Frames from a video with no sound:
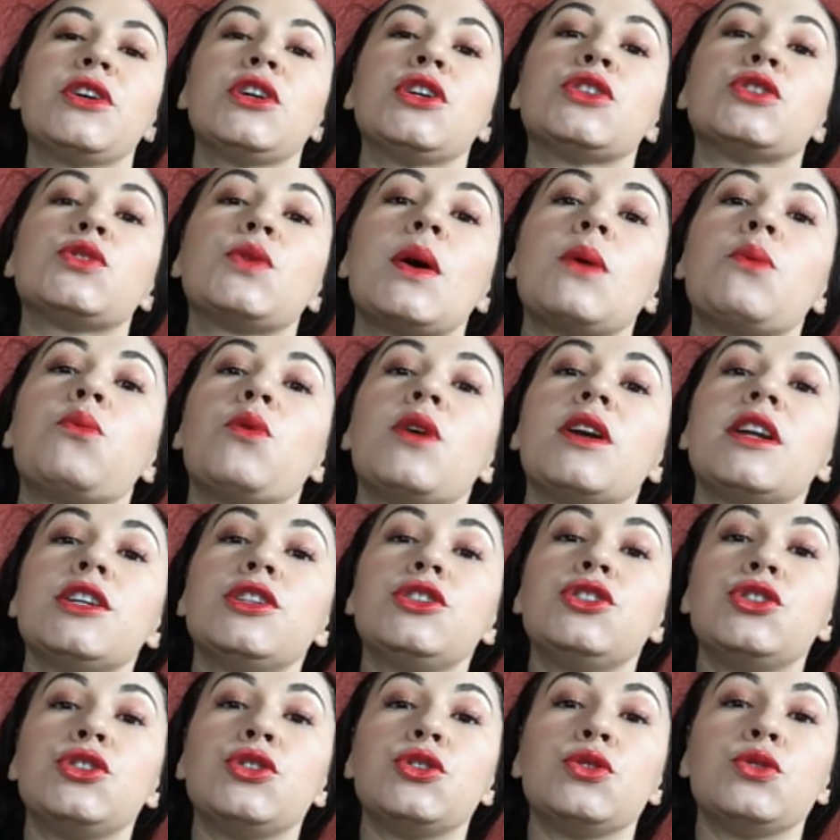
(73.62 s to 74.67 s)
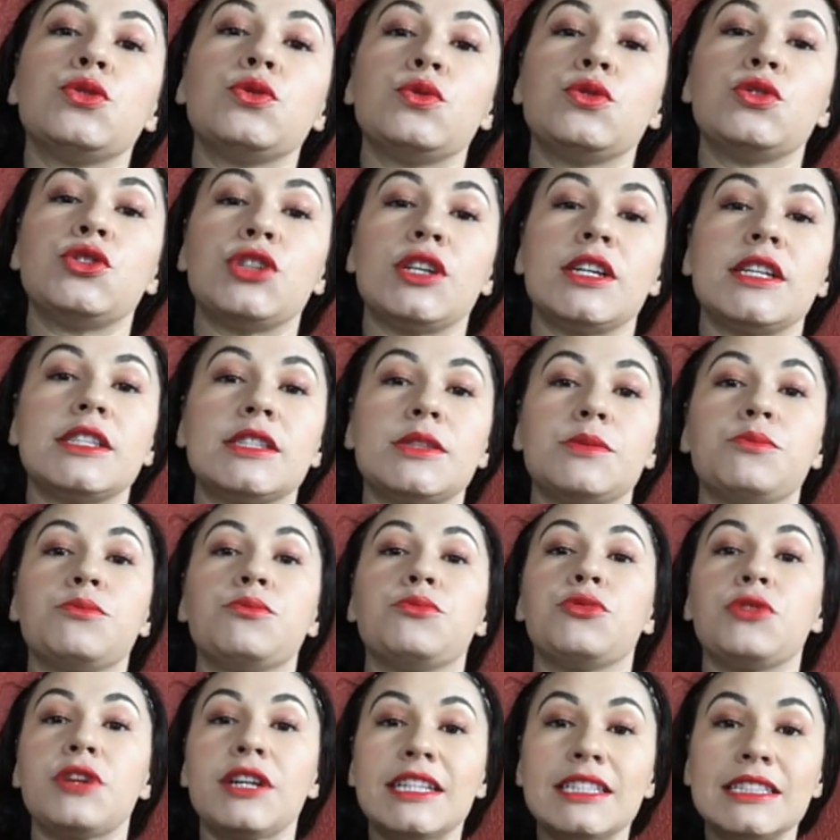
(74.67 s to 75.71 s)
So I wanted to just
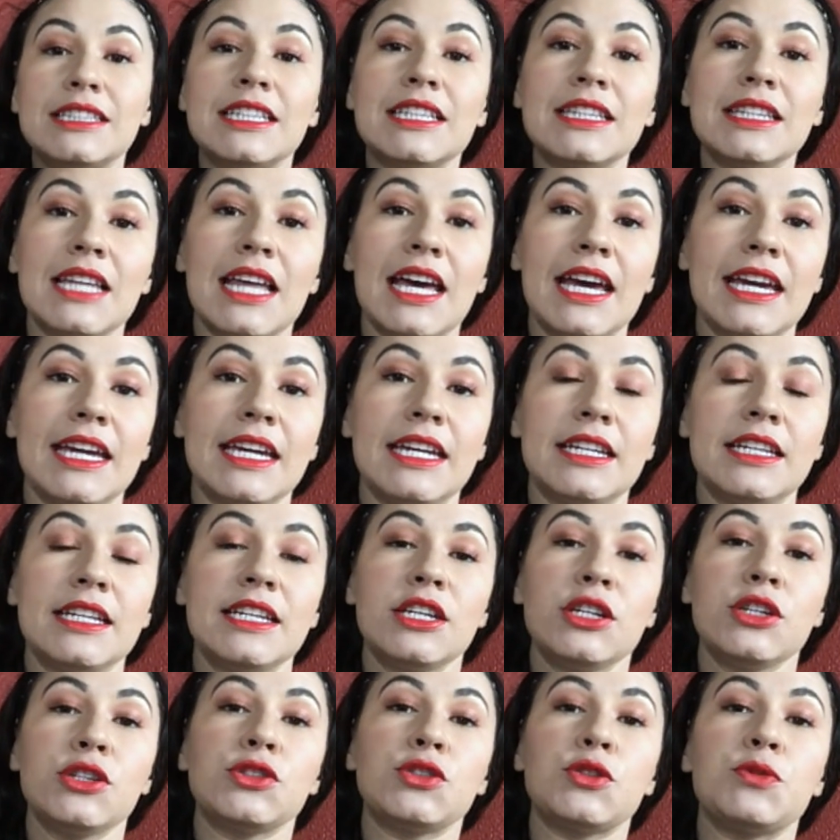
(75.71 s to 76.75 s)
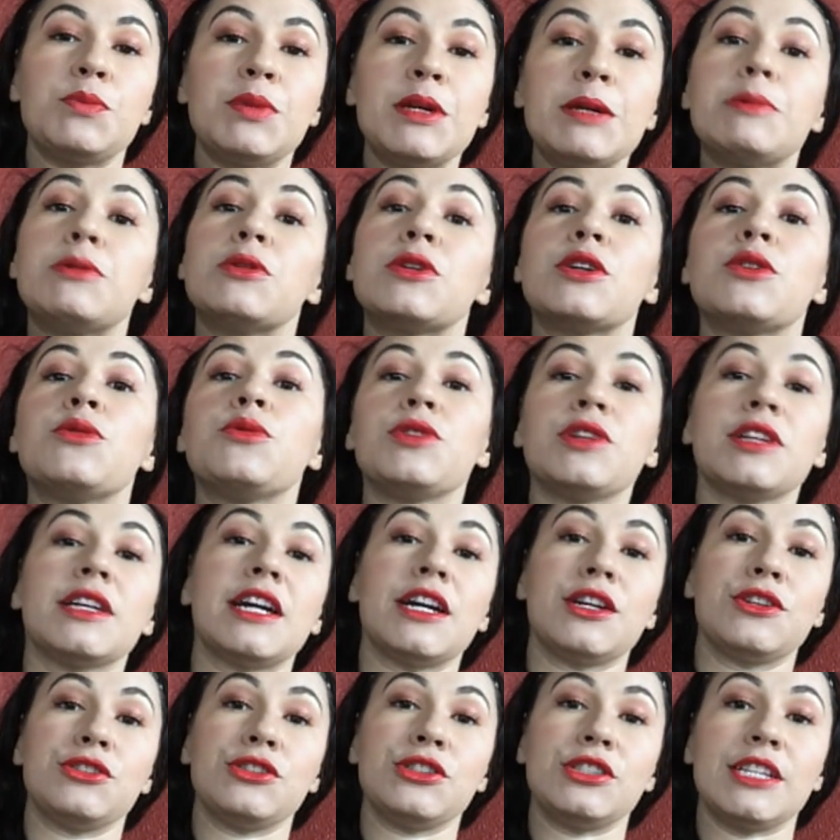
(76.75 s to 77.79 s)
bring to light so people can really
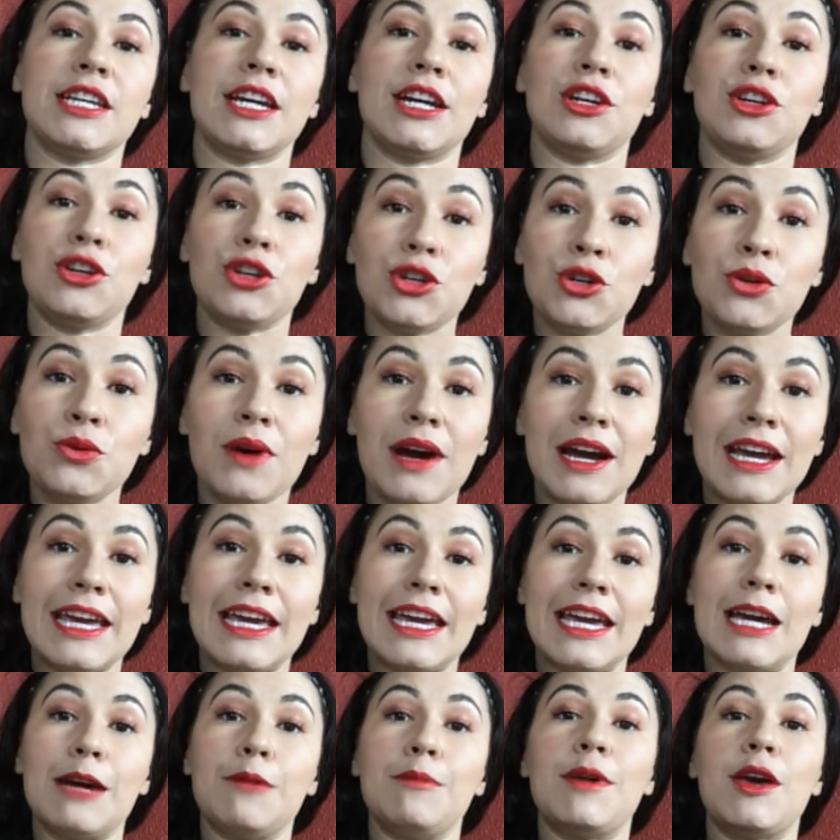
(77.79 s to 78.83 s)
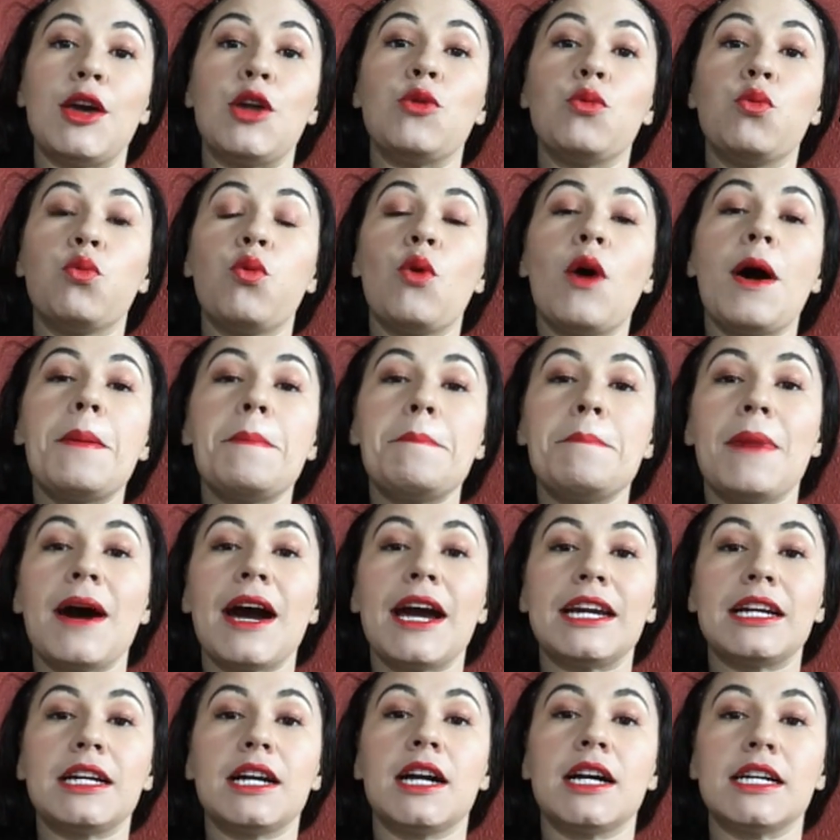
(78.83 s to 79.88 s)
understand who I am and what
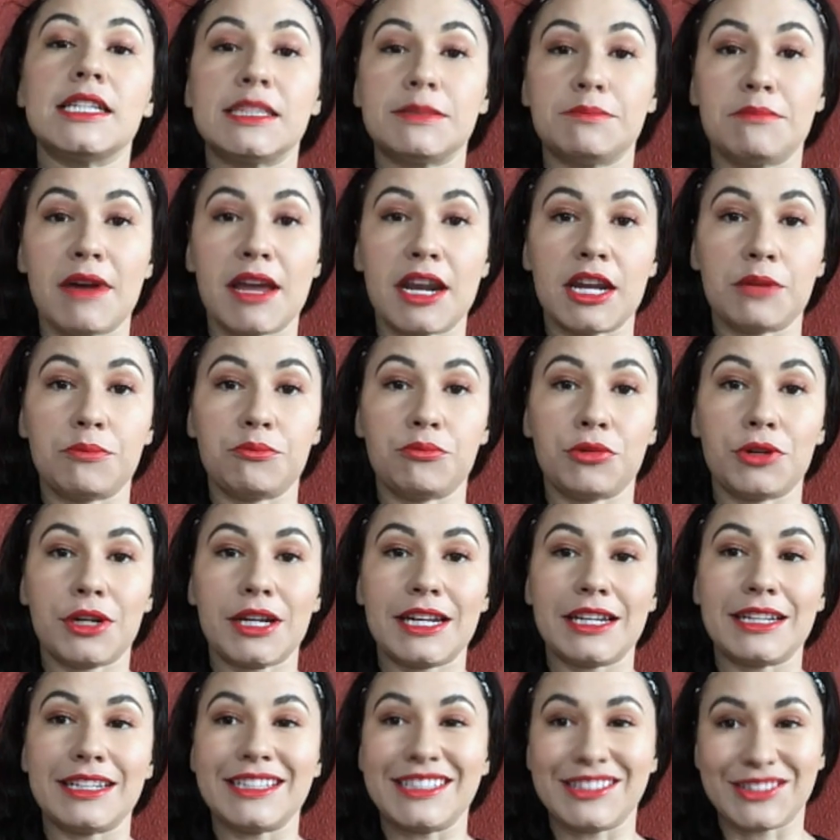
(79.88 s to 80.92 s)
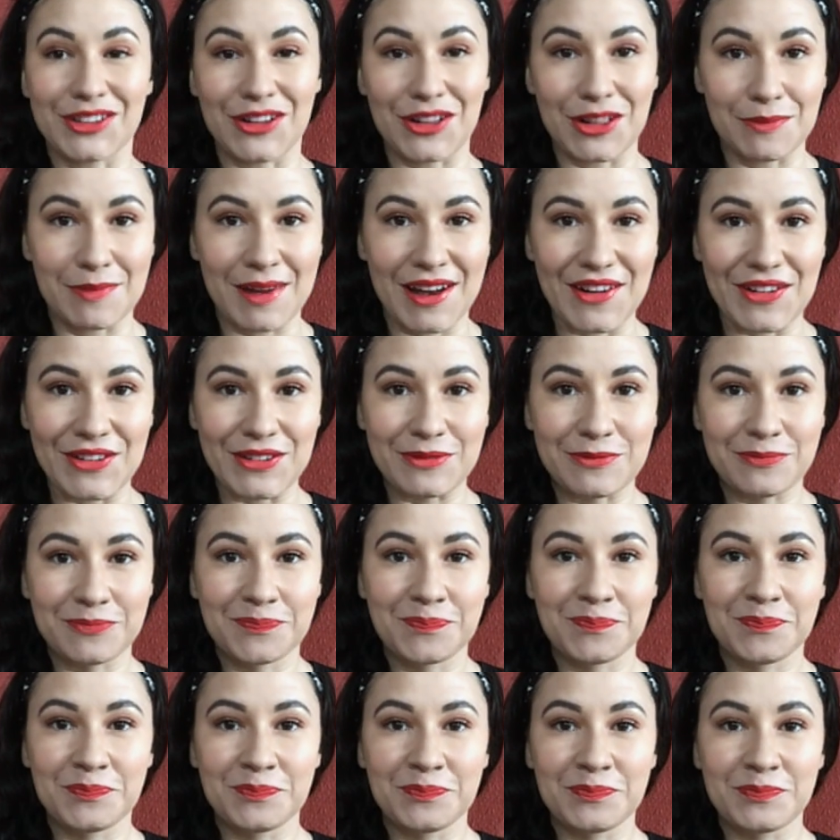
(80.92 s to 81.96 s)
my cosmetic brand is all about.
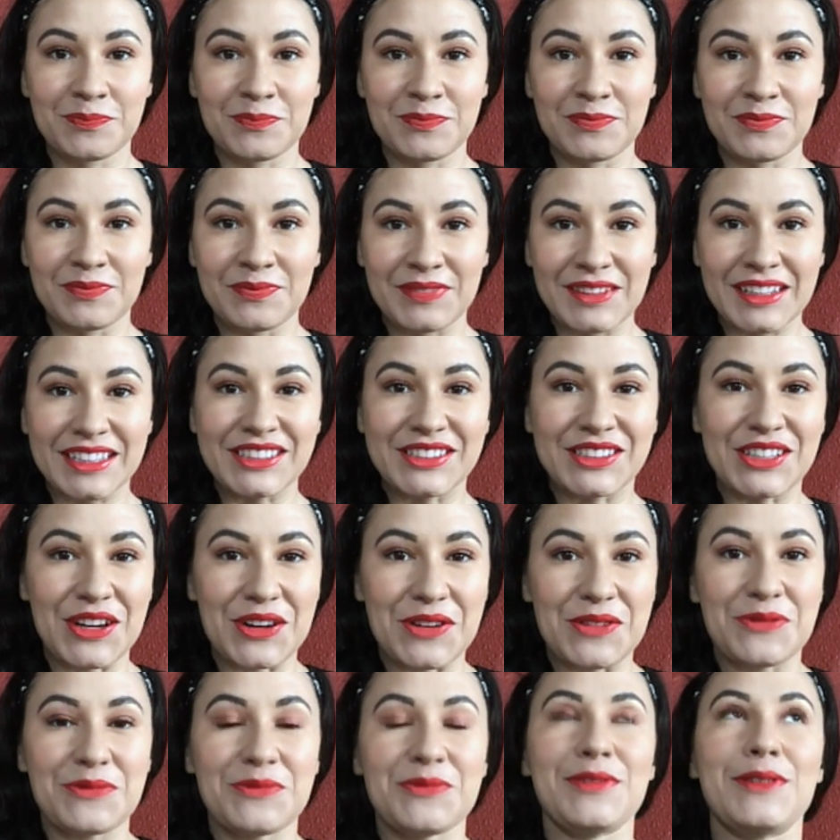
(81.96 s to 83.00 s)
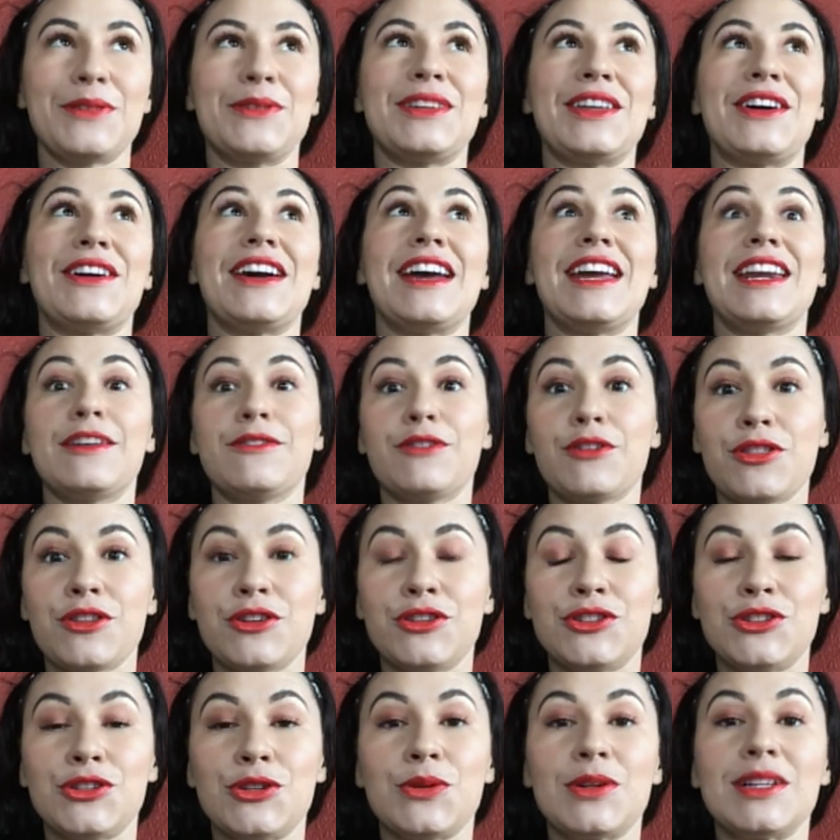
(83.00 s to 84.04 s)
So without any further
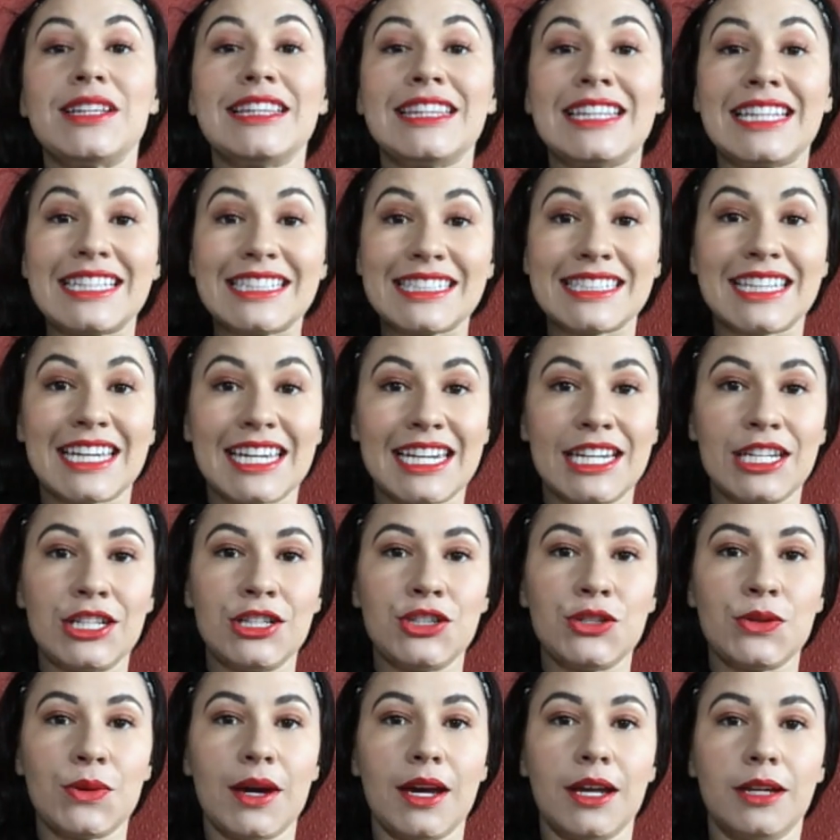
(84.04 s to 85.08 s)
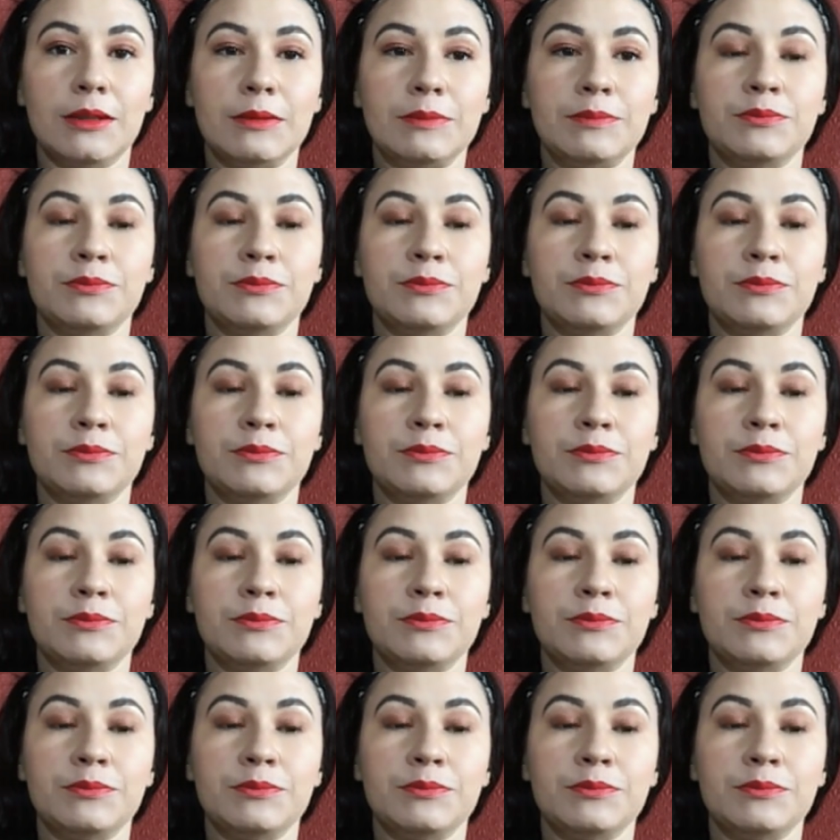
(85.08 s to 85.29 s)
ado, let's get into it.